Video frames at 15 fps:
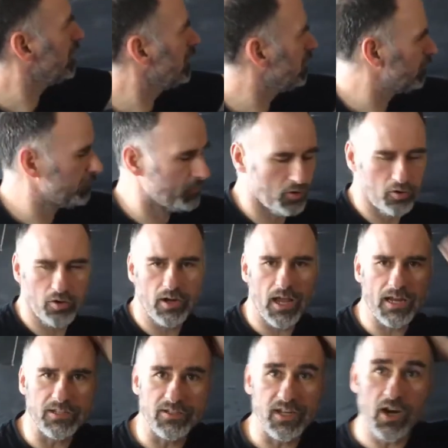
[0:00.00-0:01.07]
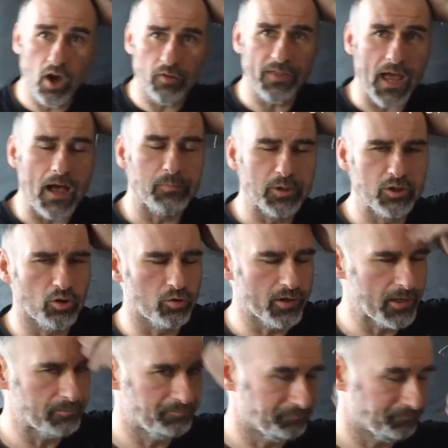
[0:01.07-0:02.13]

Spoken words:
and the third eigenstate of the Hamiltonian.